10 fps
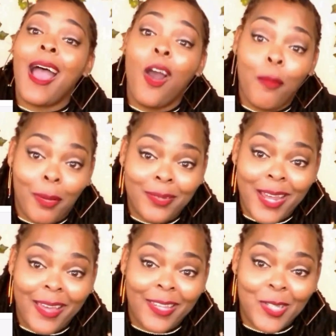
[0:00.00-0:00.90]
I hope I'm
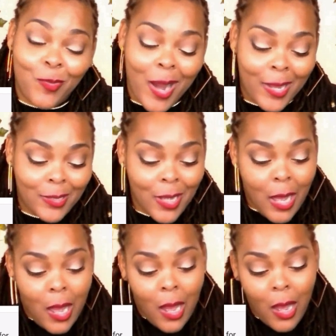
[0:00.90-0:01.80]
saying this right.
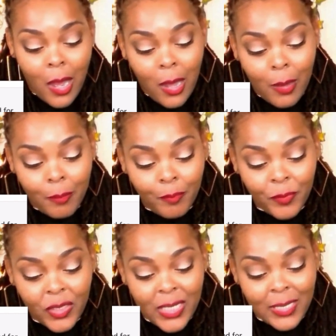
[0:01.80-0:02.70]

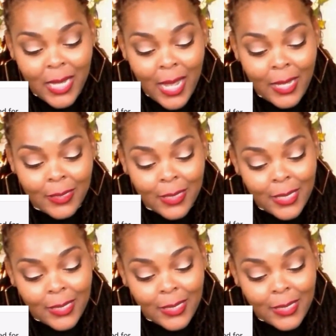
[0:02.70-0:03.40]
She says,